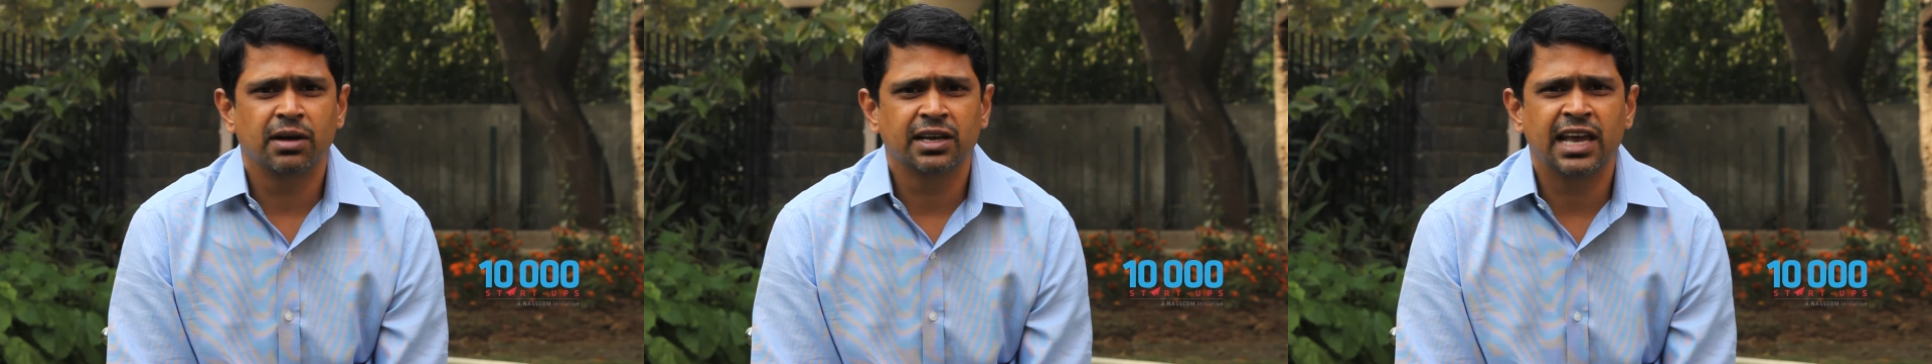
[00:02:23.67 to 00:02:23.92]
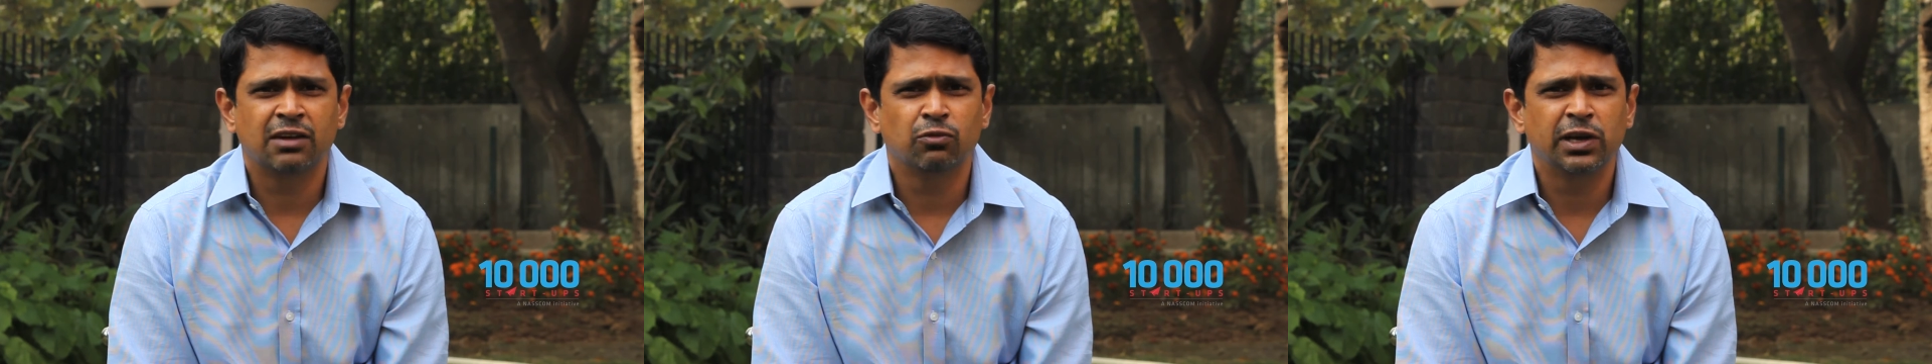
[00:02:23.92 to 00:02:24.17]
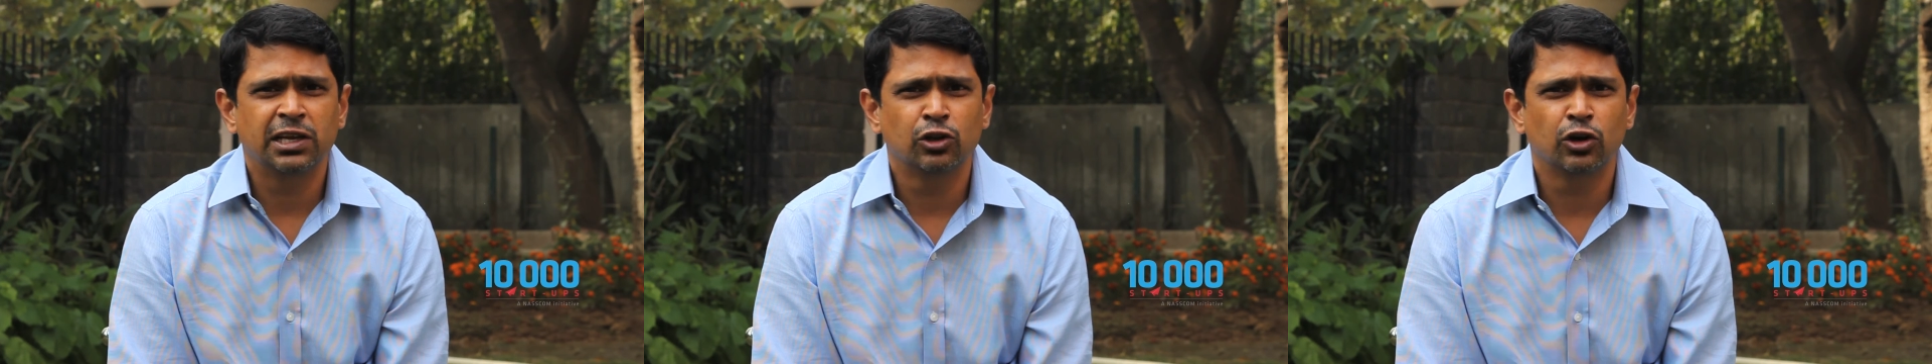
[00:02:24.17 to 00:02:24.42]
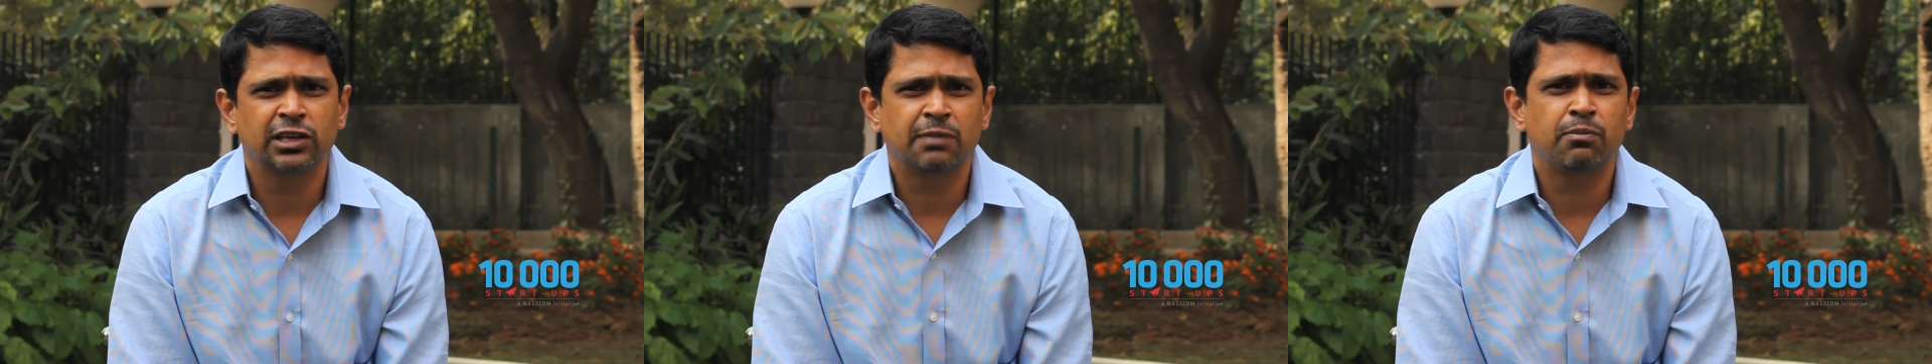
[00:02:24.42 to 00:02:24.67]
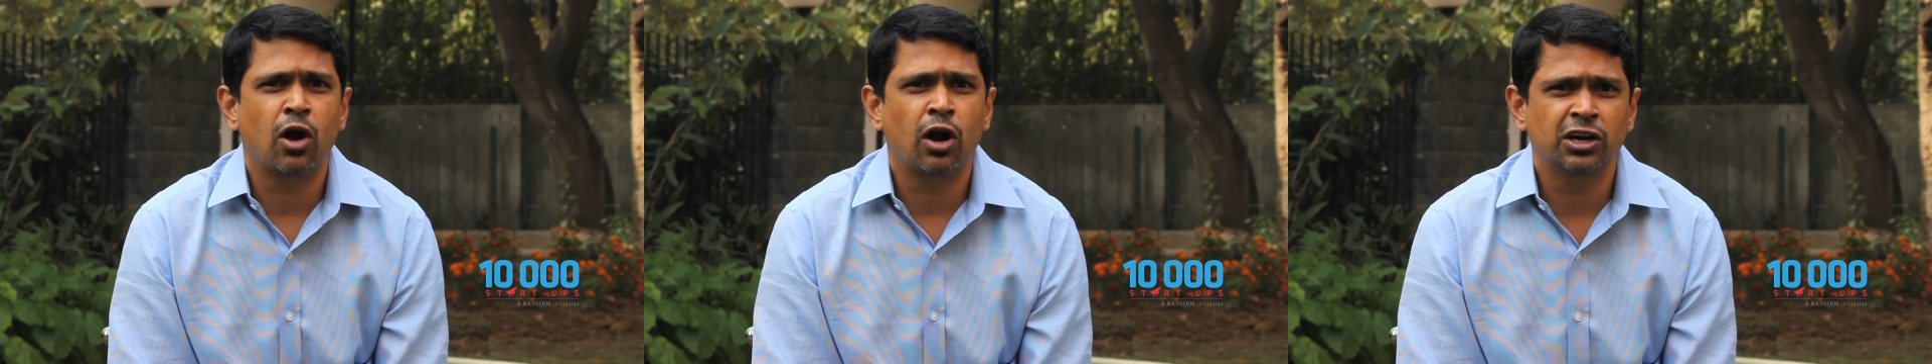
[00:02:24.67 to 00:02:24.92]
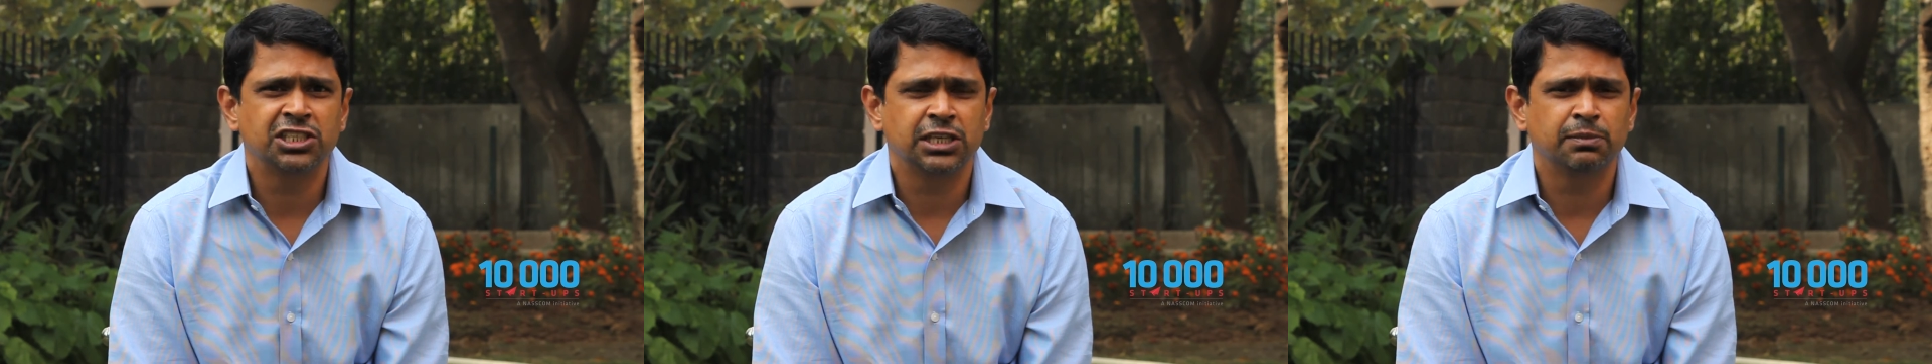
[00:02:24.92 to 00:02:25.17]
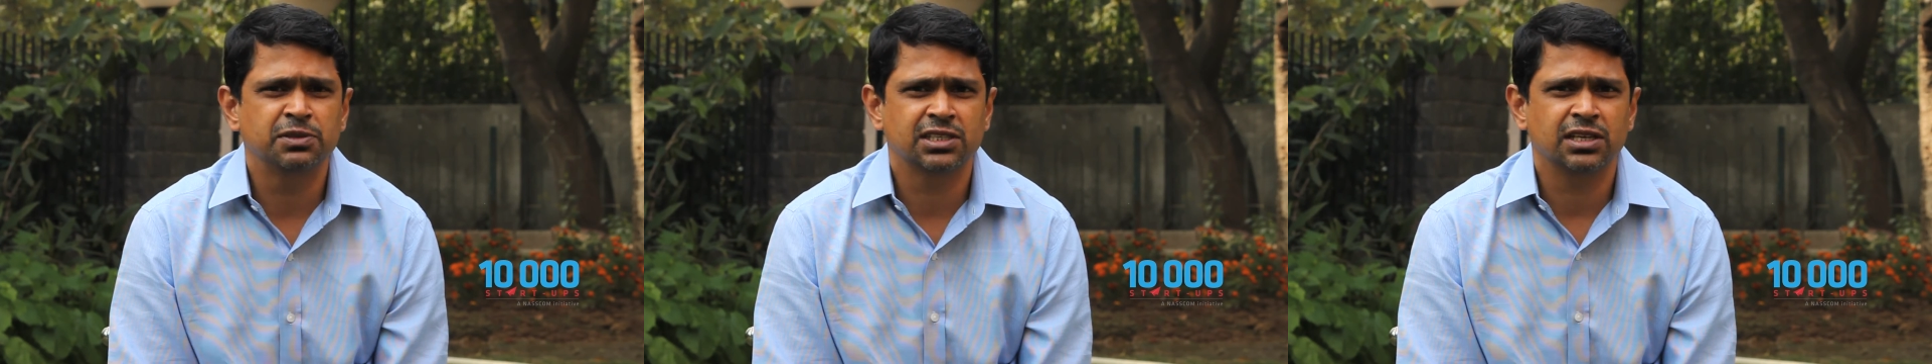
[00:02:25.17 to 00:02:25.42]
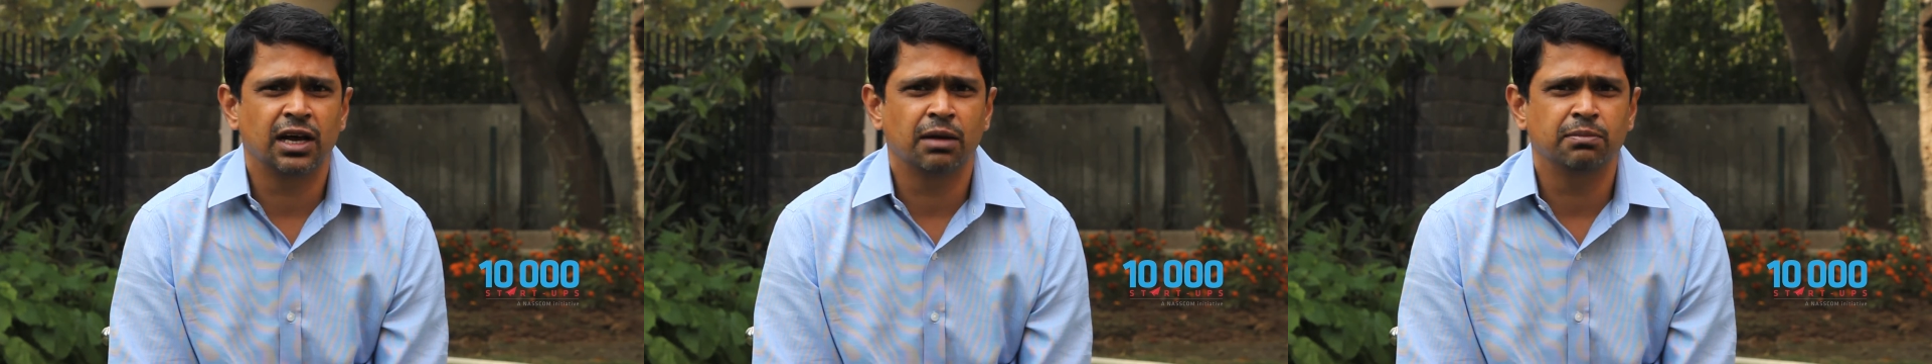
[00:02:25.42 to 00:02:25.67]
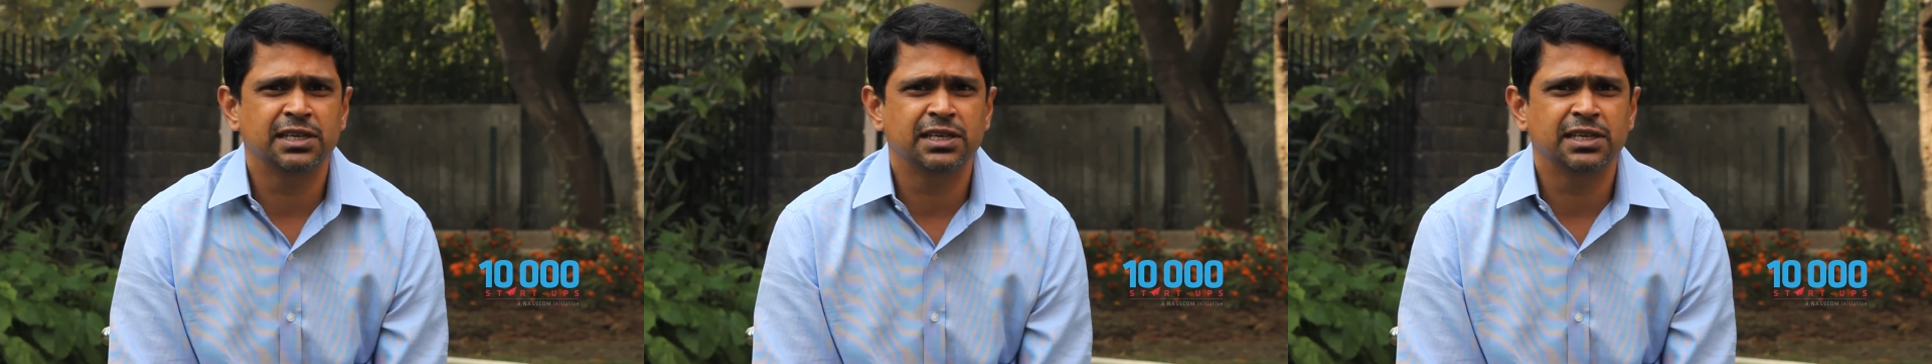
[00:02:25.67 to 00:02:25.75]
again, we looked at partnerships um,